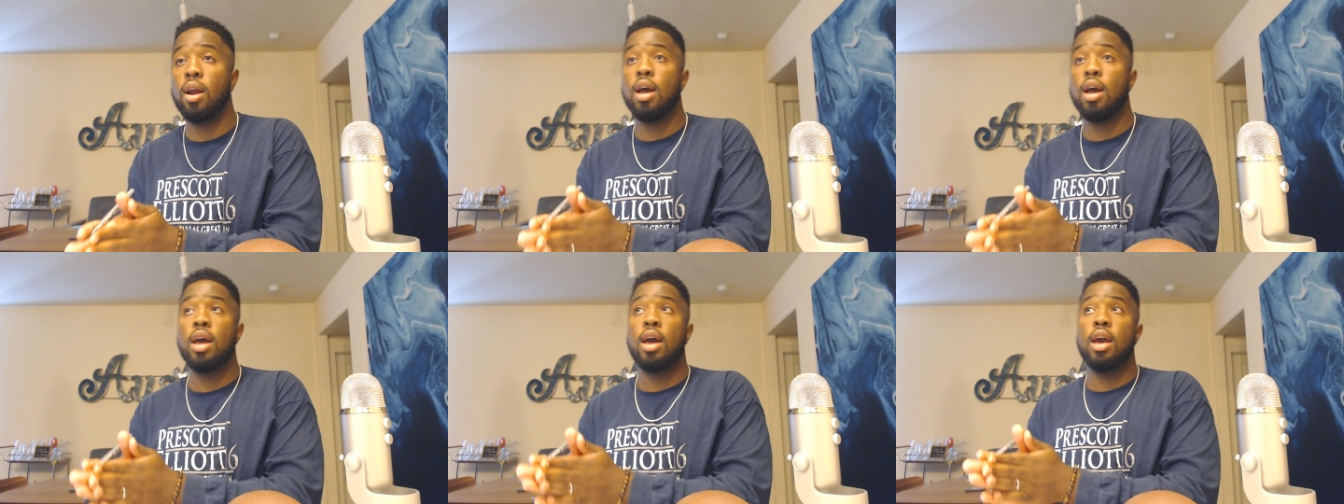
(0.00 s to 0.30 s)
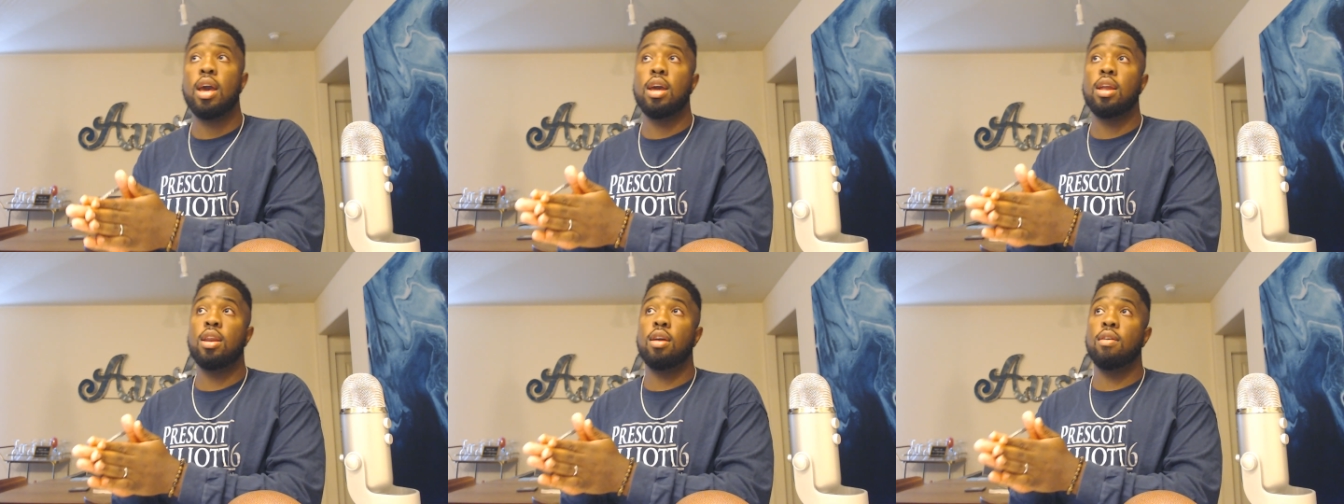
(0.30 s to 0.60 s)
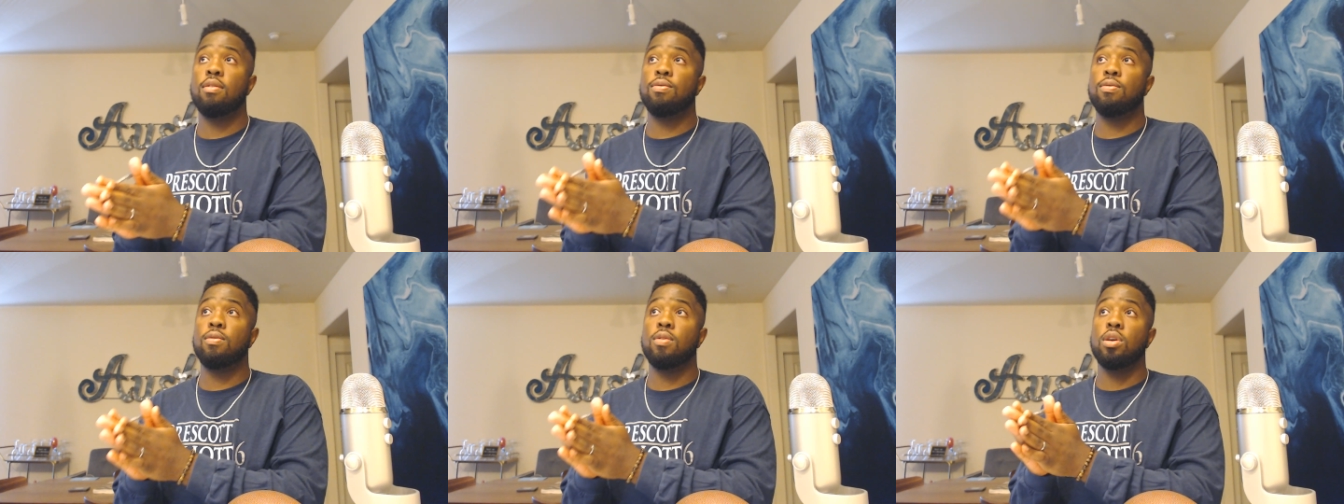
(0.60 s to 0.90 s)
And
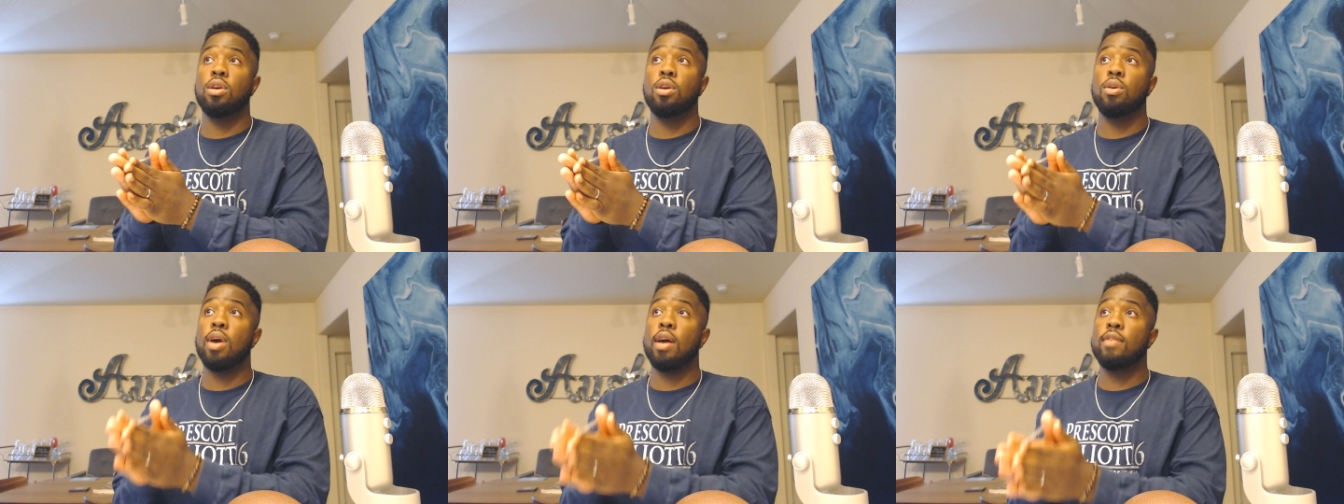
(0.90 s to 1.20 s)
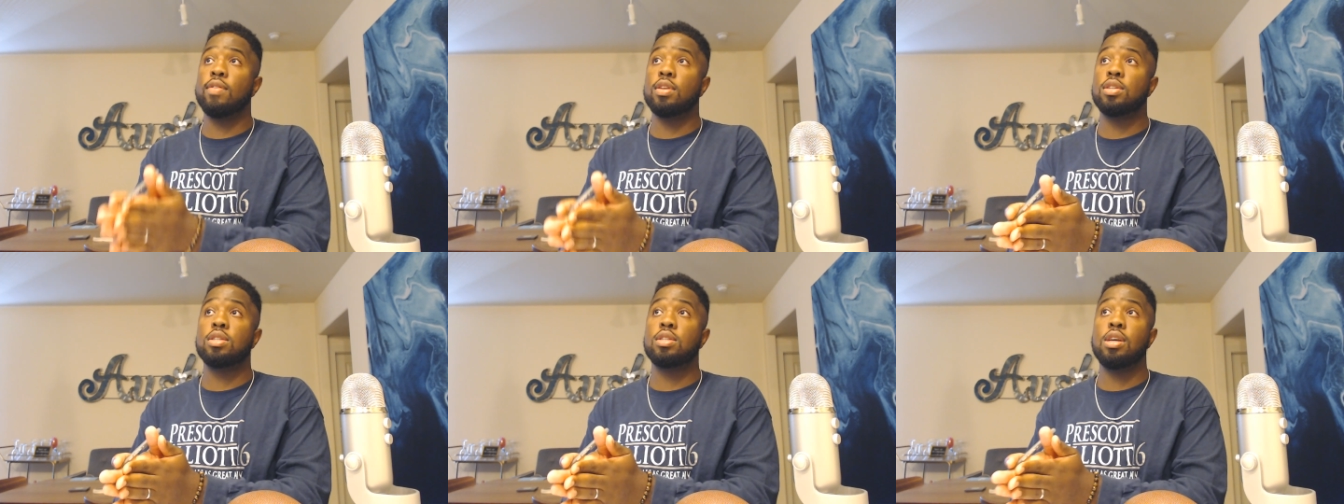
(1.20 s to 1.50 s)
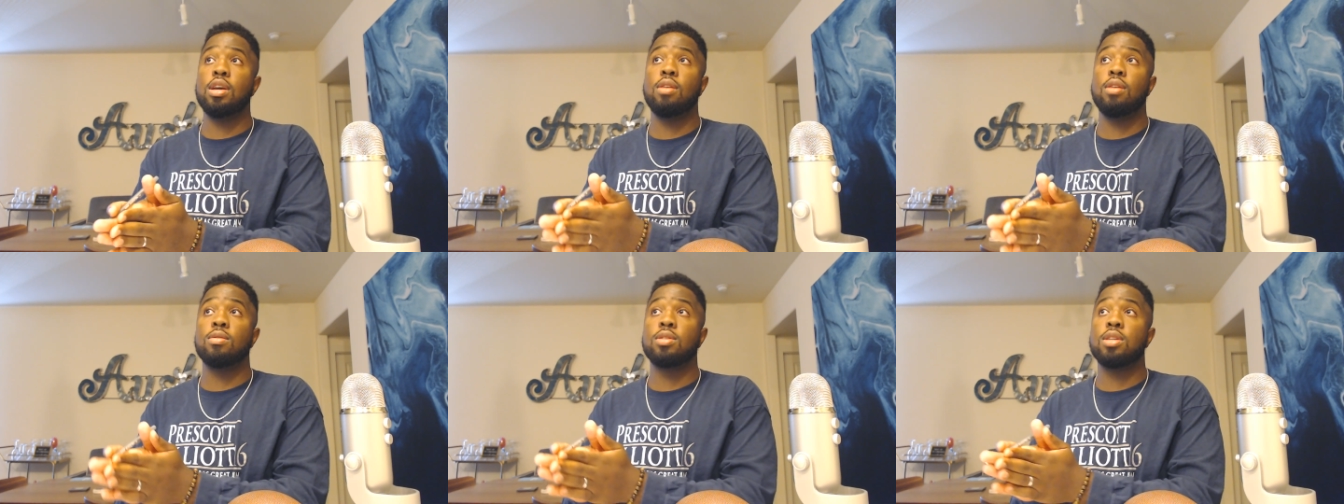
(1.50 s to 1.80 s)
if you haven't
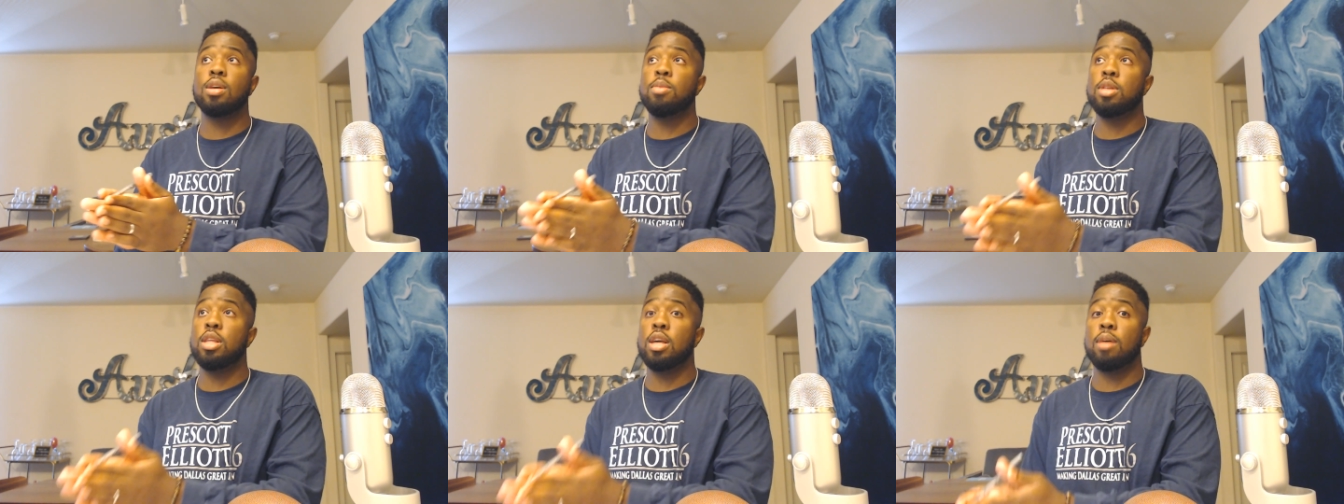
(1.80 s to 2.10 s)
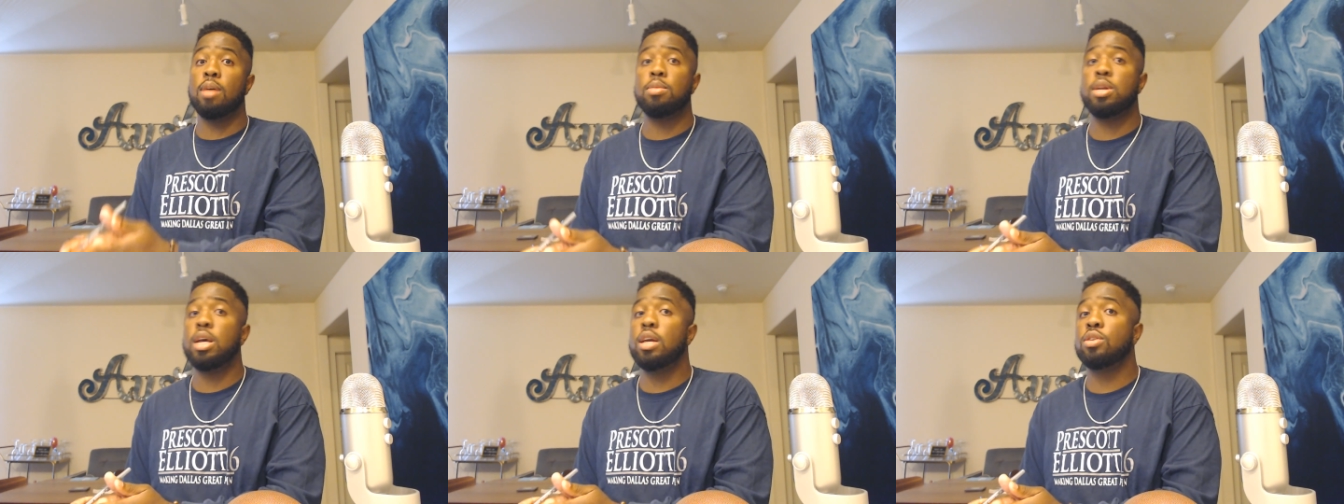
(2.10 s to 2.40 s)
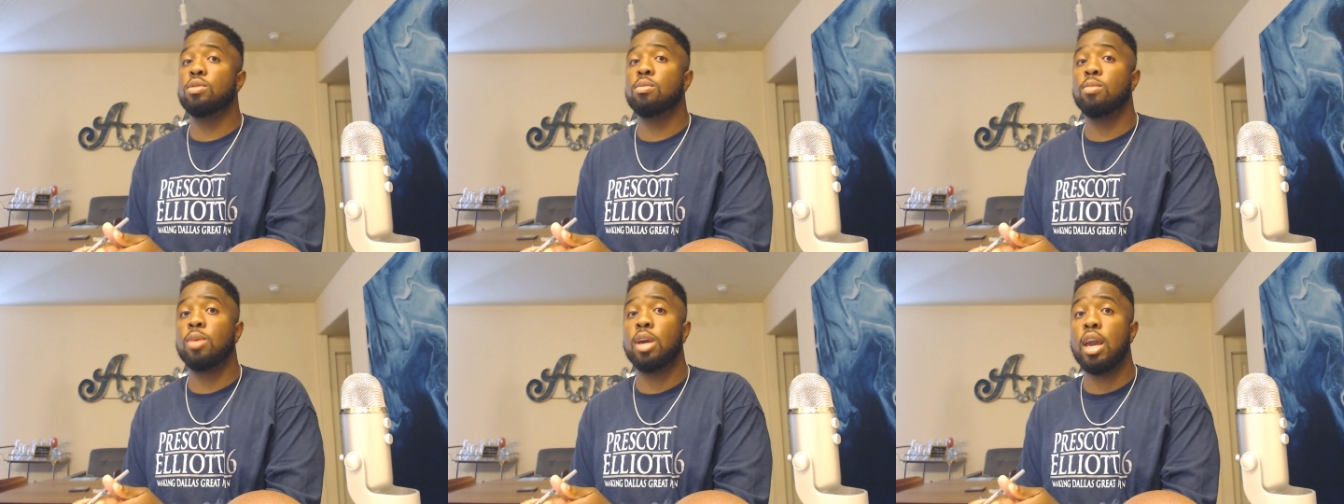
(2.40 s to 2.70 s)
seen some of the updates
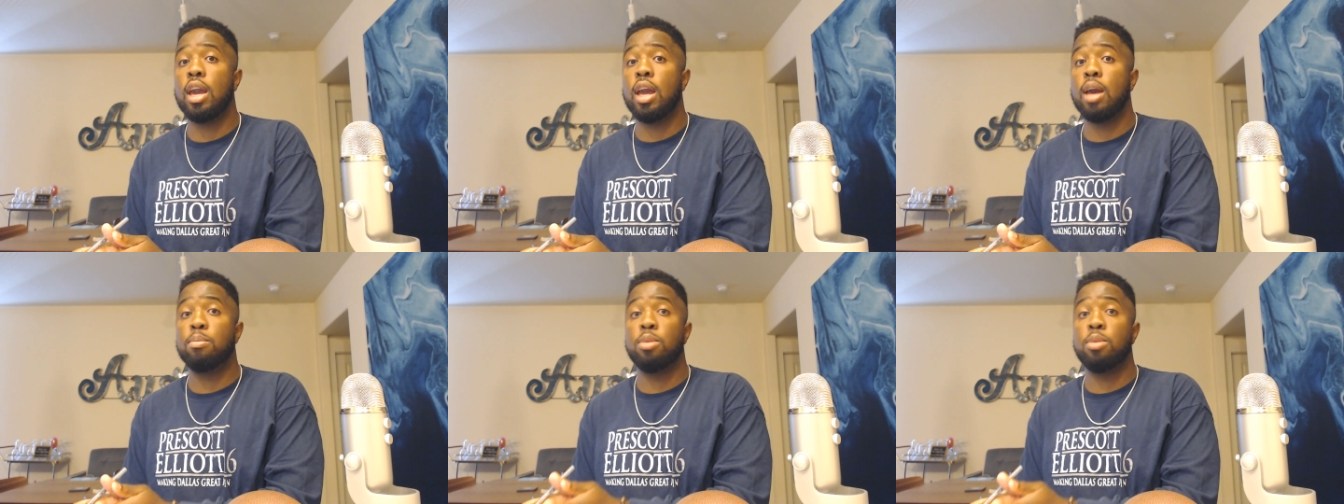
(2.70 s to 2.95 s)
from camp,